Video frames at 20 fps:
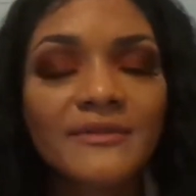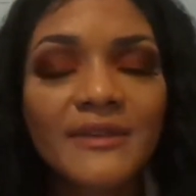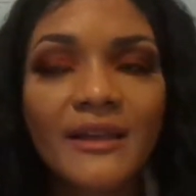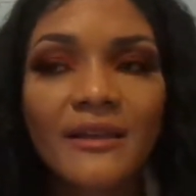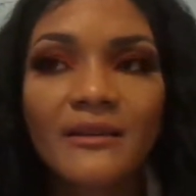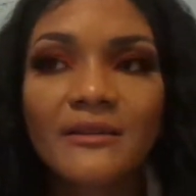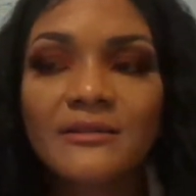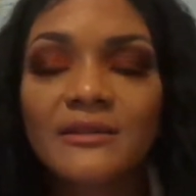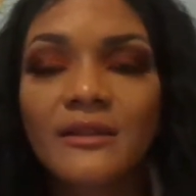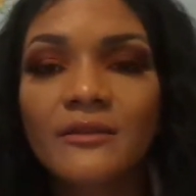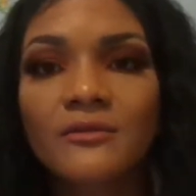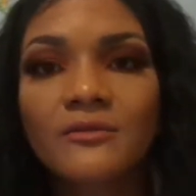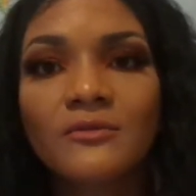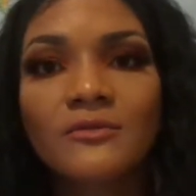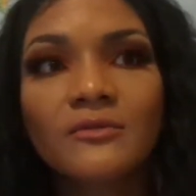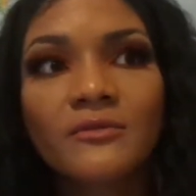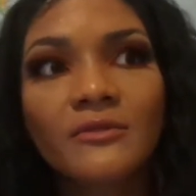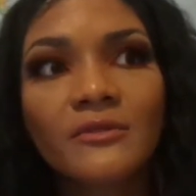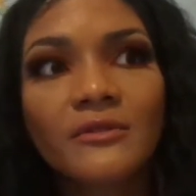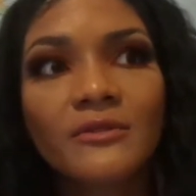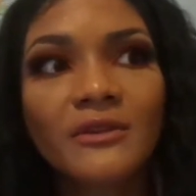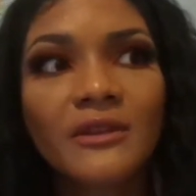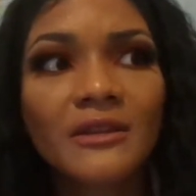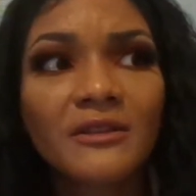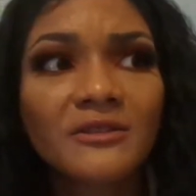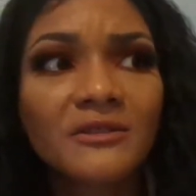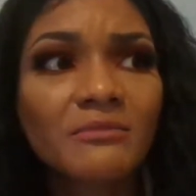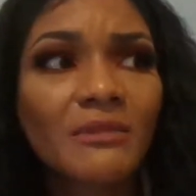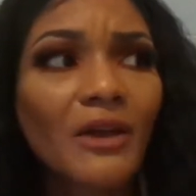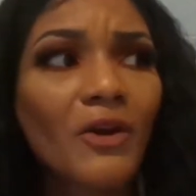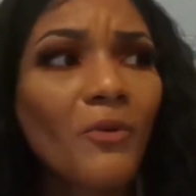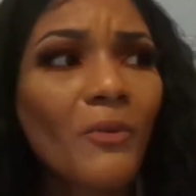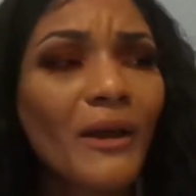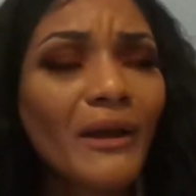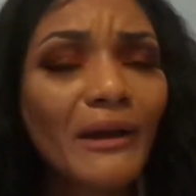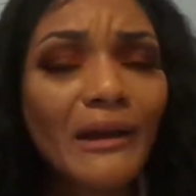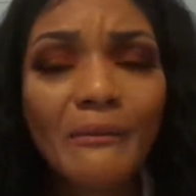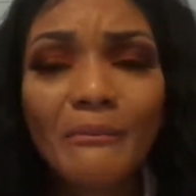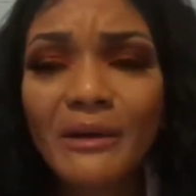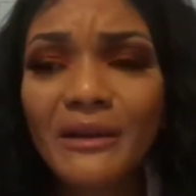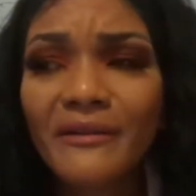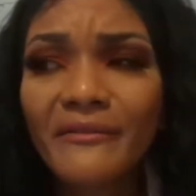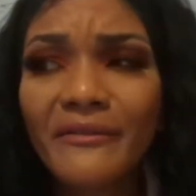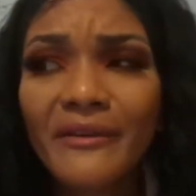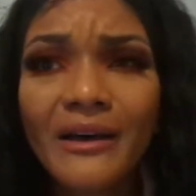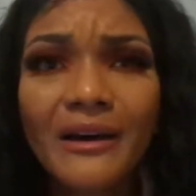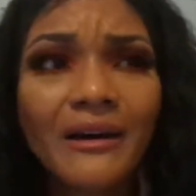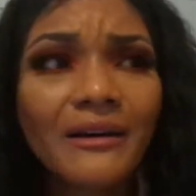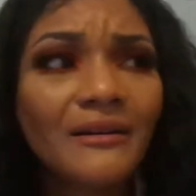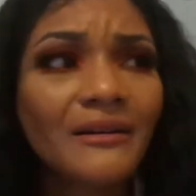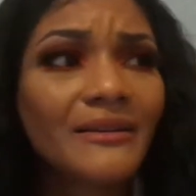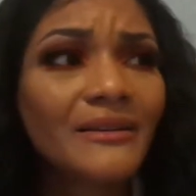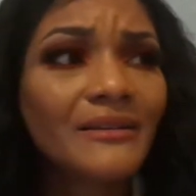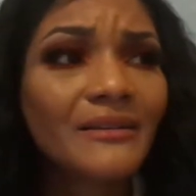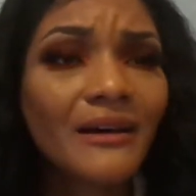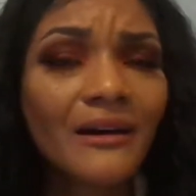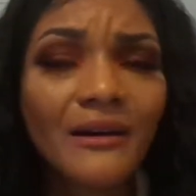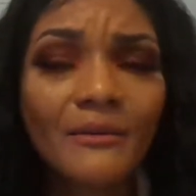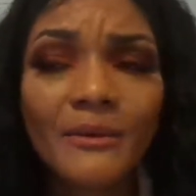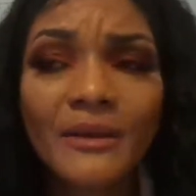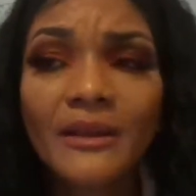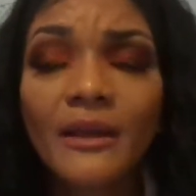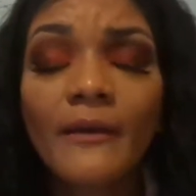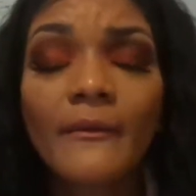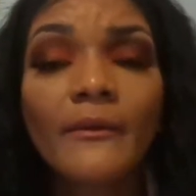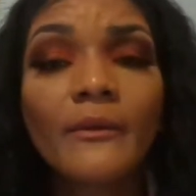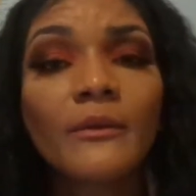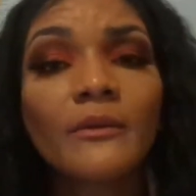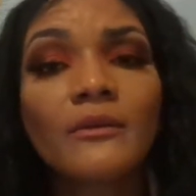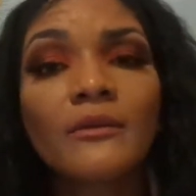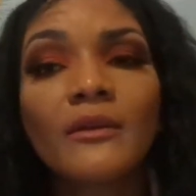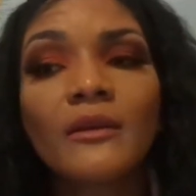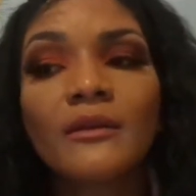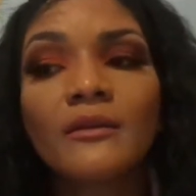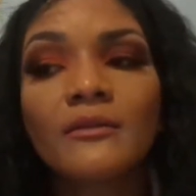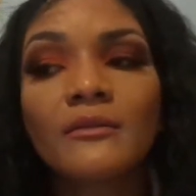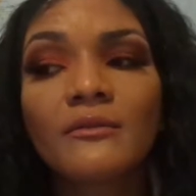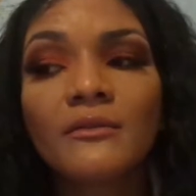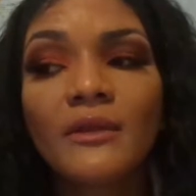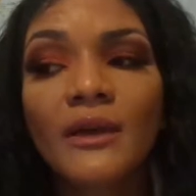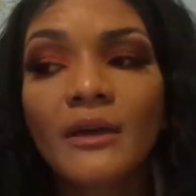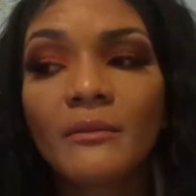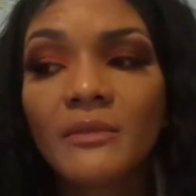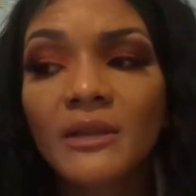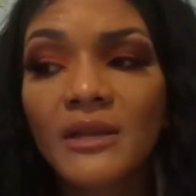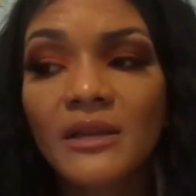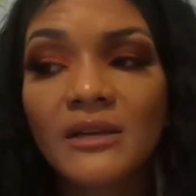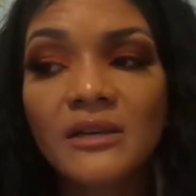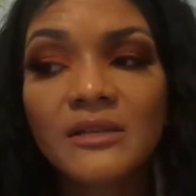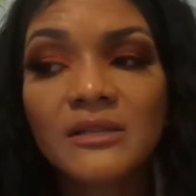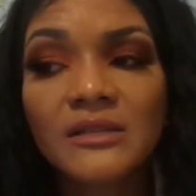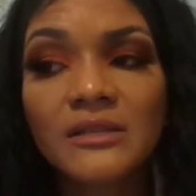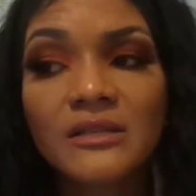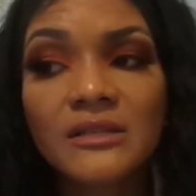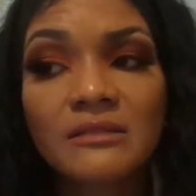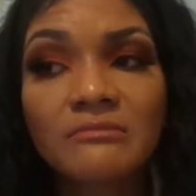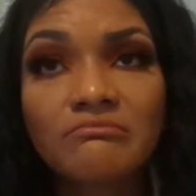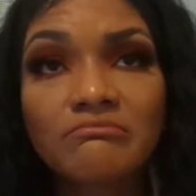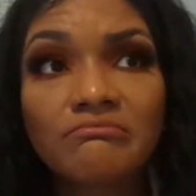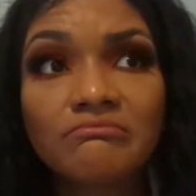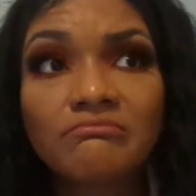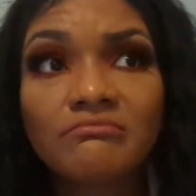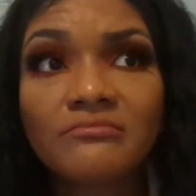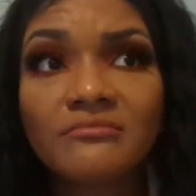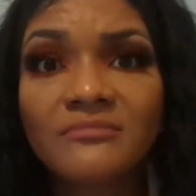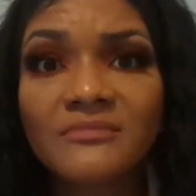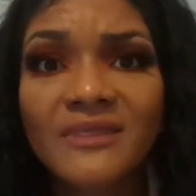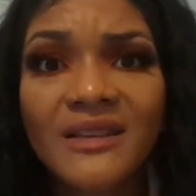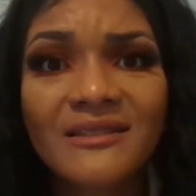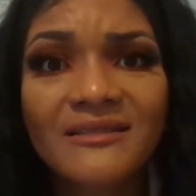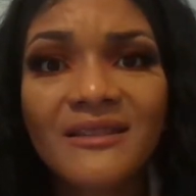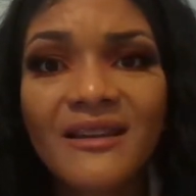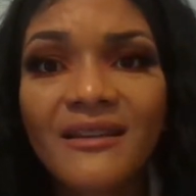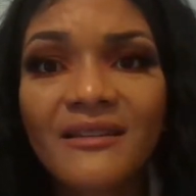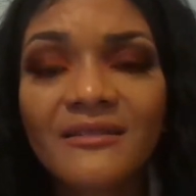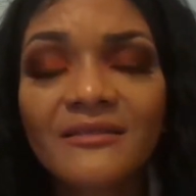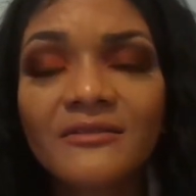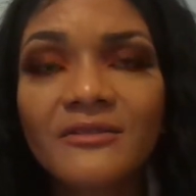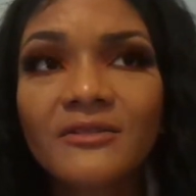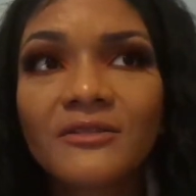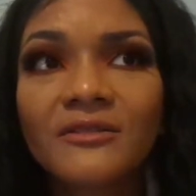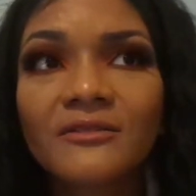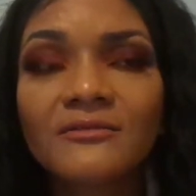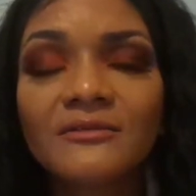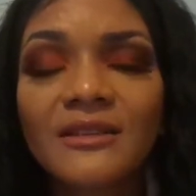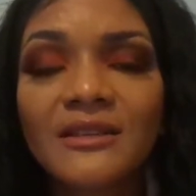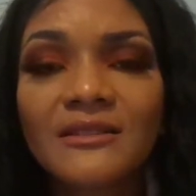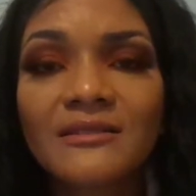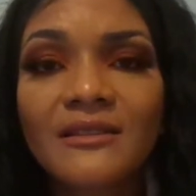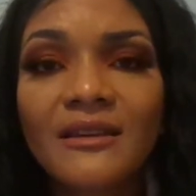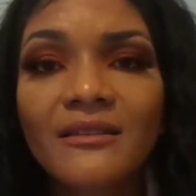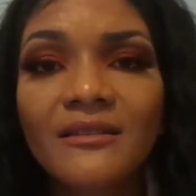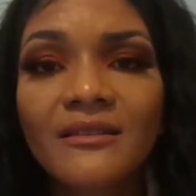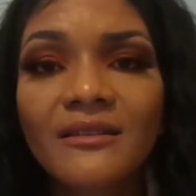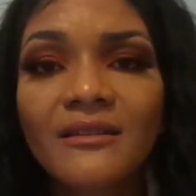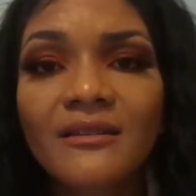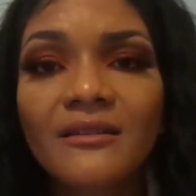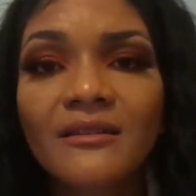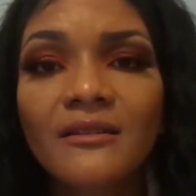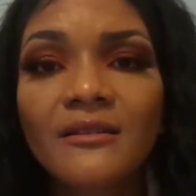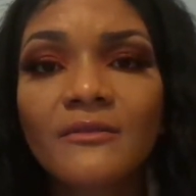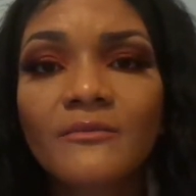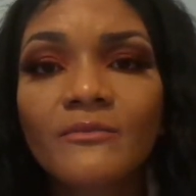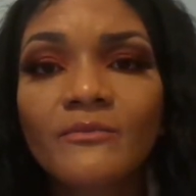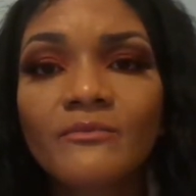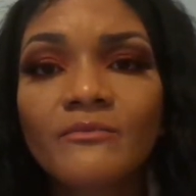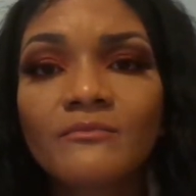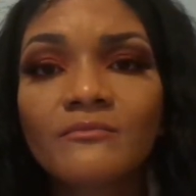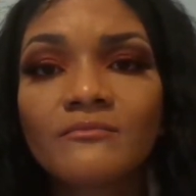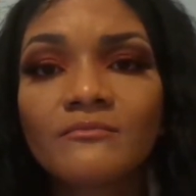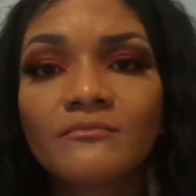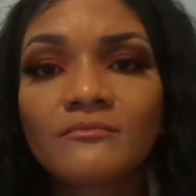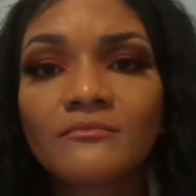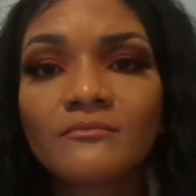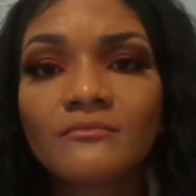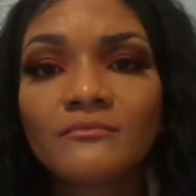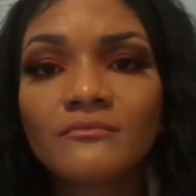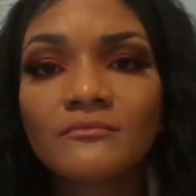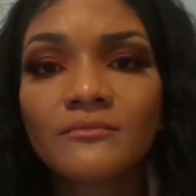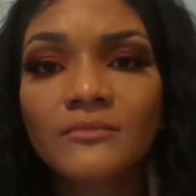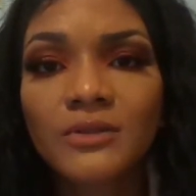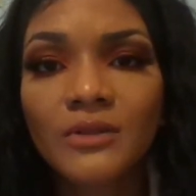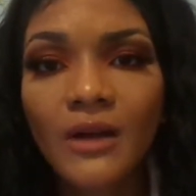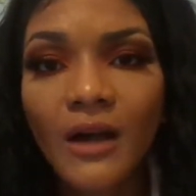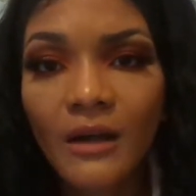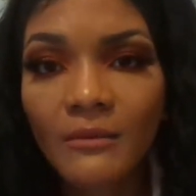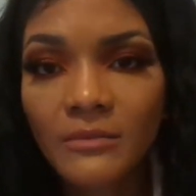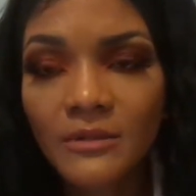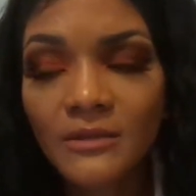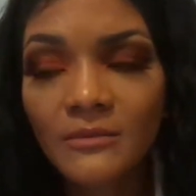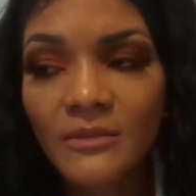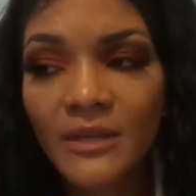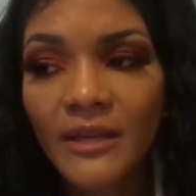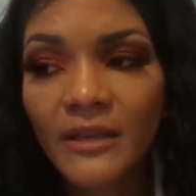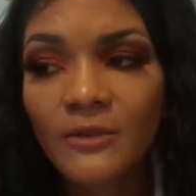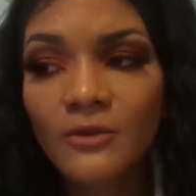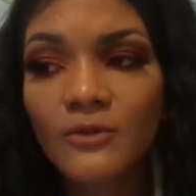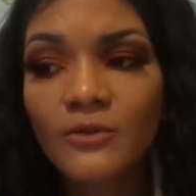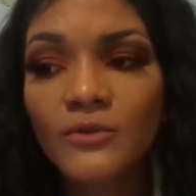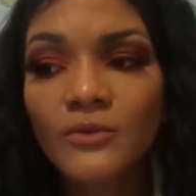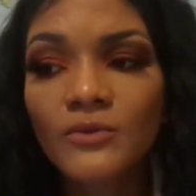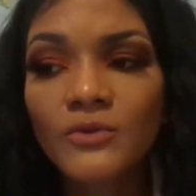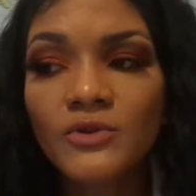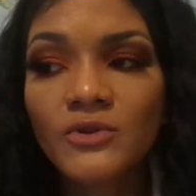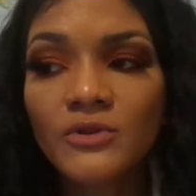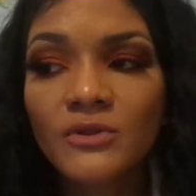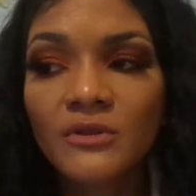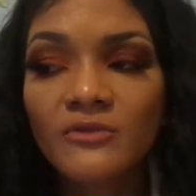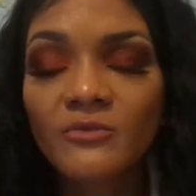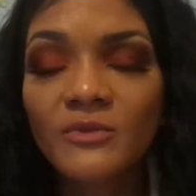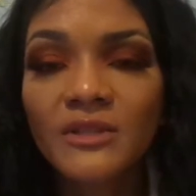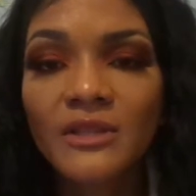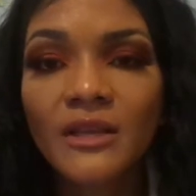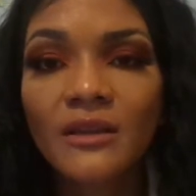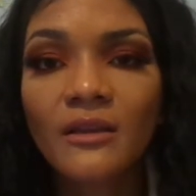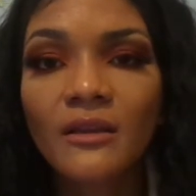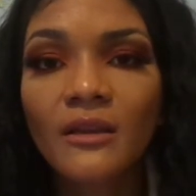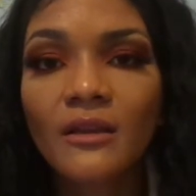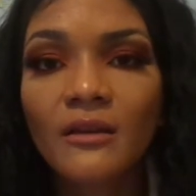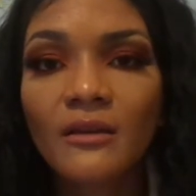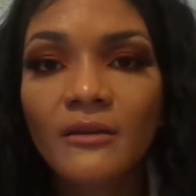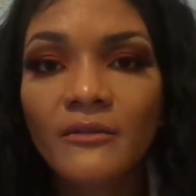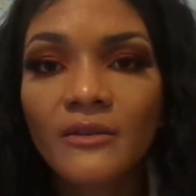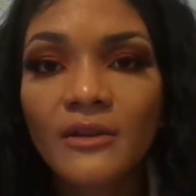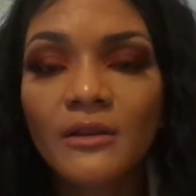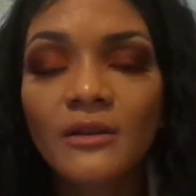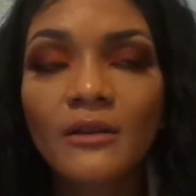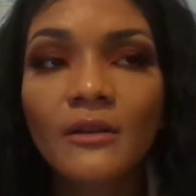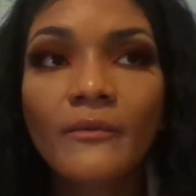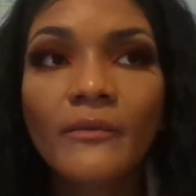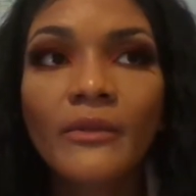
I guess like the tutor, you can't just be like, oh my god, I'm gonna fail, I need help, and you can't do that because that's not, you know, that's not their problem. Like, you should have been taking care of it.